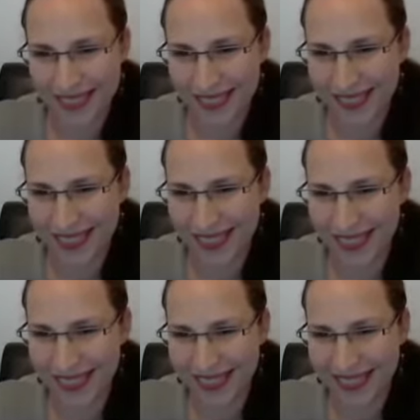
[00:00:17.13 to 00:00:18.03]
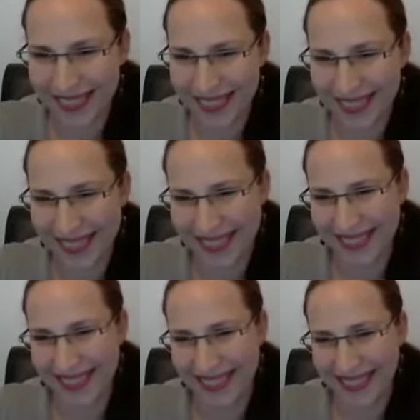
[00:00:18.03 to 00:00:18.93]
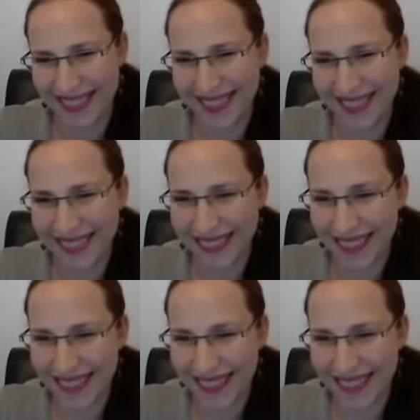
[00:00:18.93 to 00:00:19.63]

No words are spoken by the person on screen.